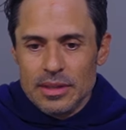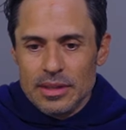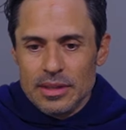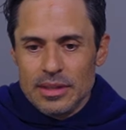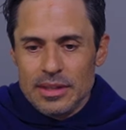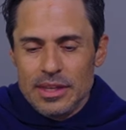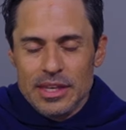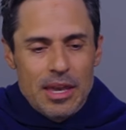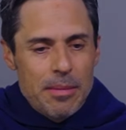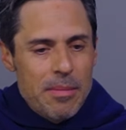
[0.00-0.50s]

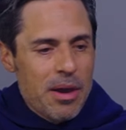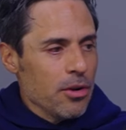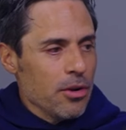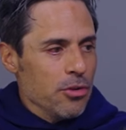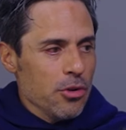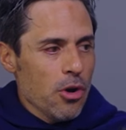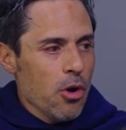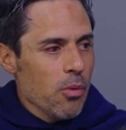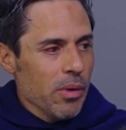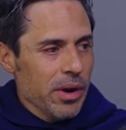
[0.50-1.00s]
He came out of
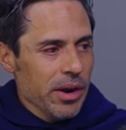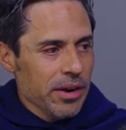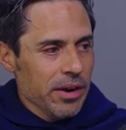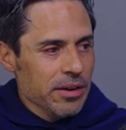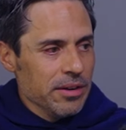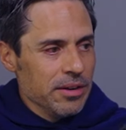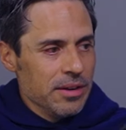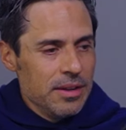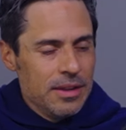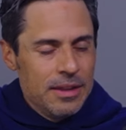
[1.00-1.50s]

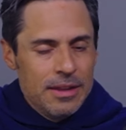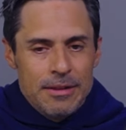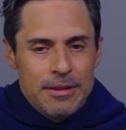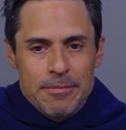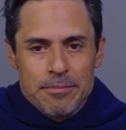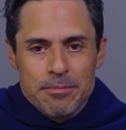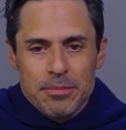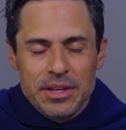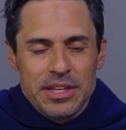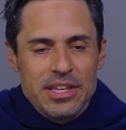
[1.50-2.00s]
nowhere,
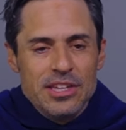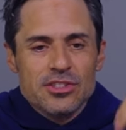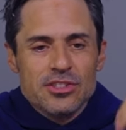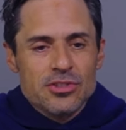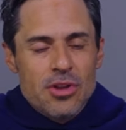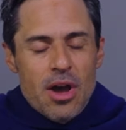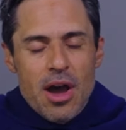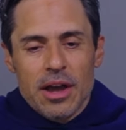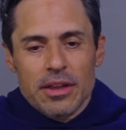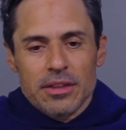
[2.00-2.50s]
but he's
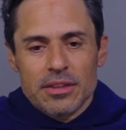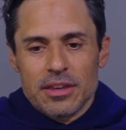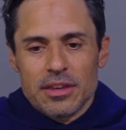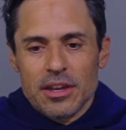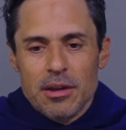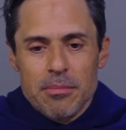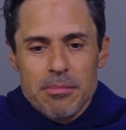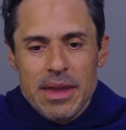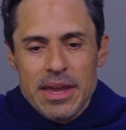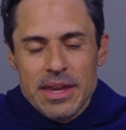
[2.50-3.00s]
not
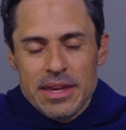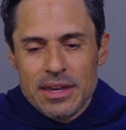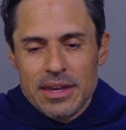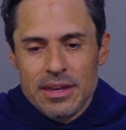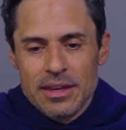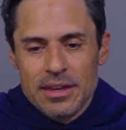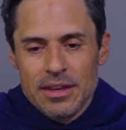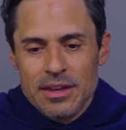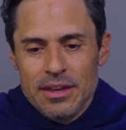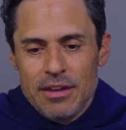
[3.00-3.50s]
going to
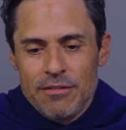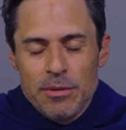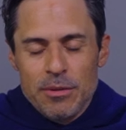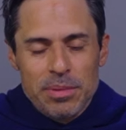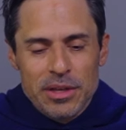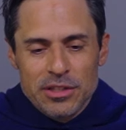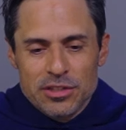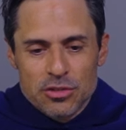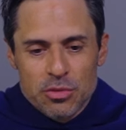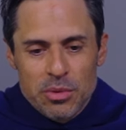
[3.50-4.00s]
make, if he
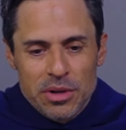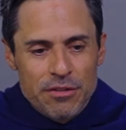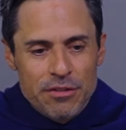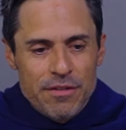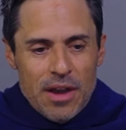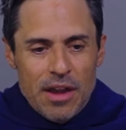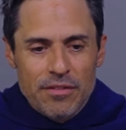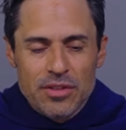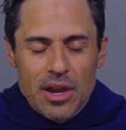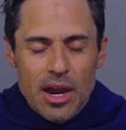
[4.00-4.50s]
plays
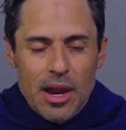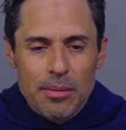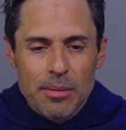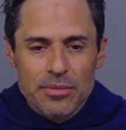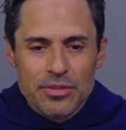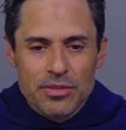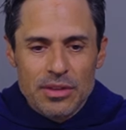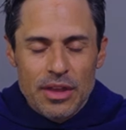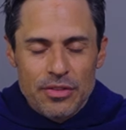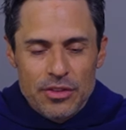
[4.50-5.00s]
25
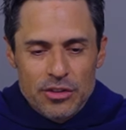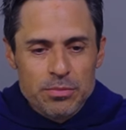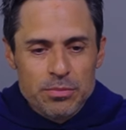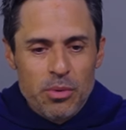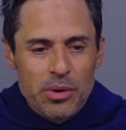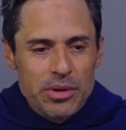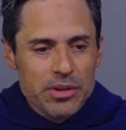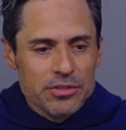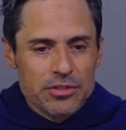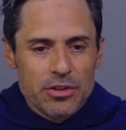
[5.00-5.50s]
times at this
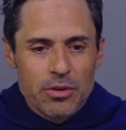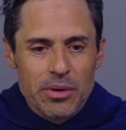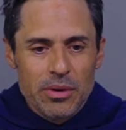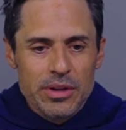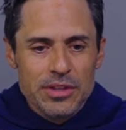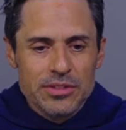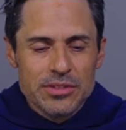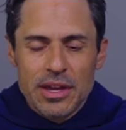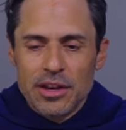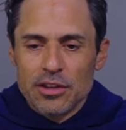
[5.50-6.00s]
point in his career,
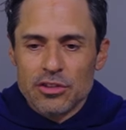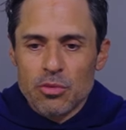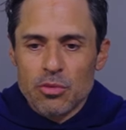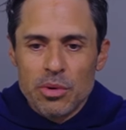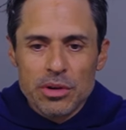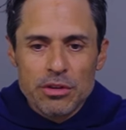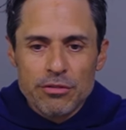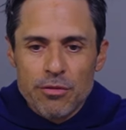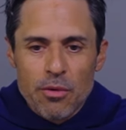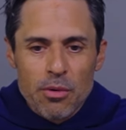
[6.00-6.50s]
he's not a
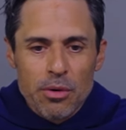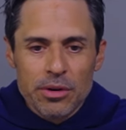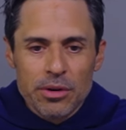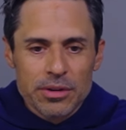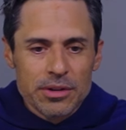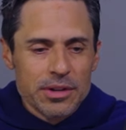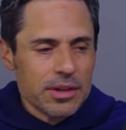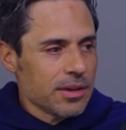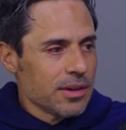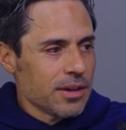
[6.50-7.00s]

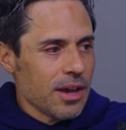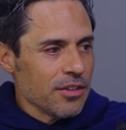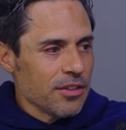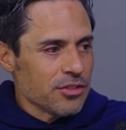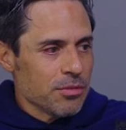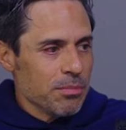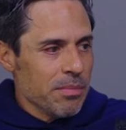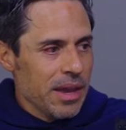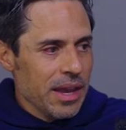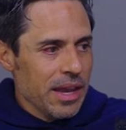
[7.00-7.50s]
24
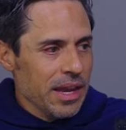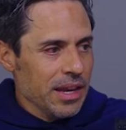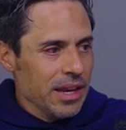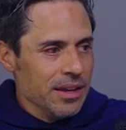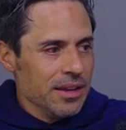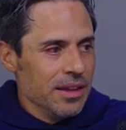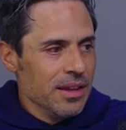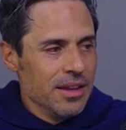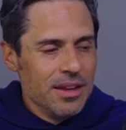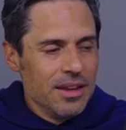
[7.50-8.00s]
cuts made,